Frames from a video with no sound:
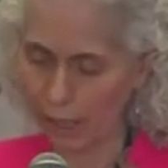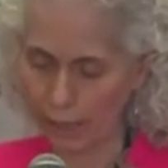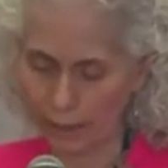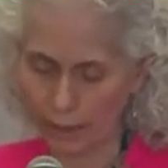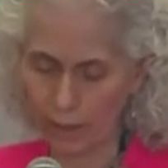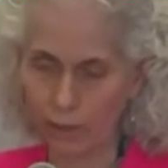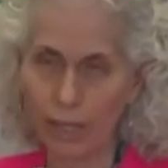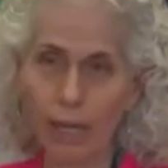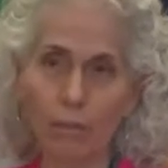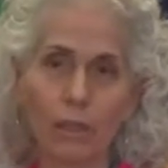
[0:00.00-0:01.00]
and this is
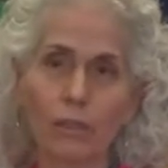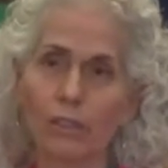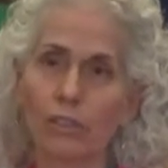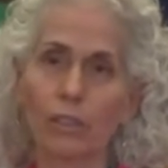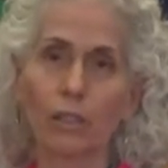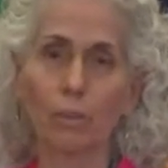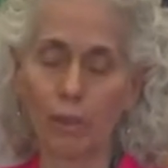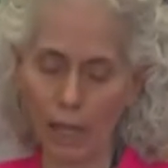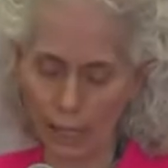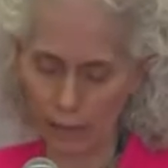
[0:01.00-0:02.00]
how we ensure
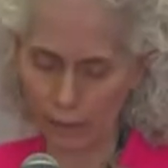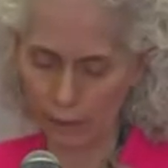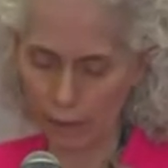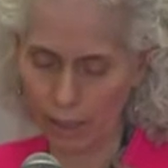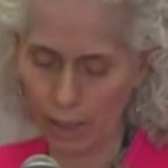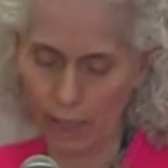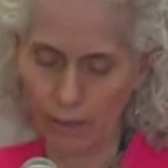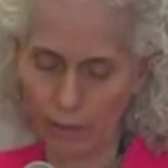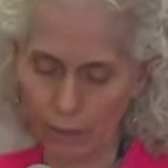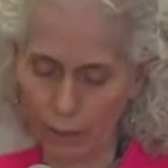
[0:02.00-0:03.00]
compliance
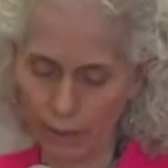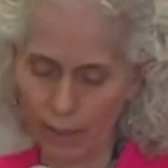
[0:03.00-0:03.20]
and avoid